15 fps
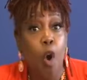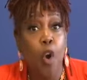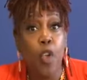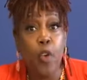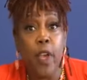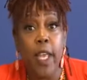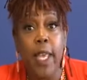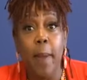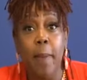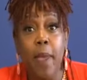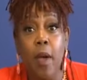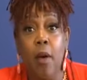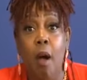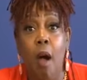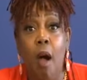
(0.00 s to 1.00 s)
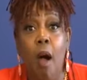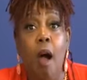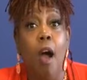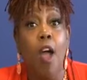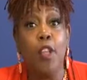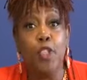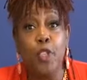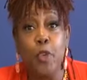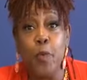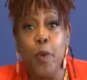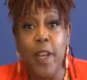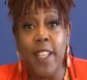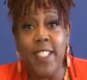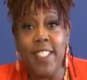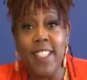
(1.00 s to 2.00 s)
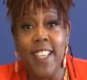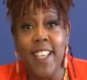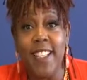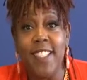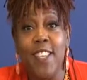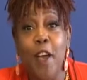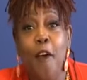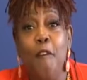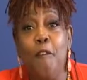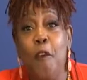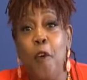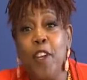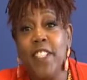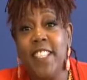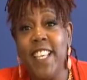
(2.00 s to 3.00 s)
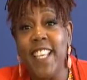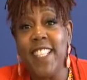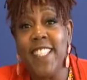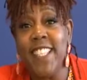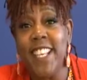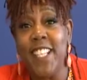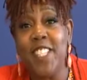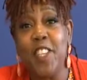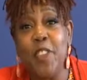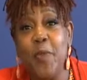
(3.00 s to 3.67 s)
Or you can give me a call, 216 466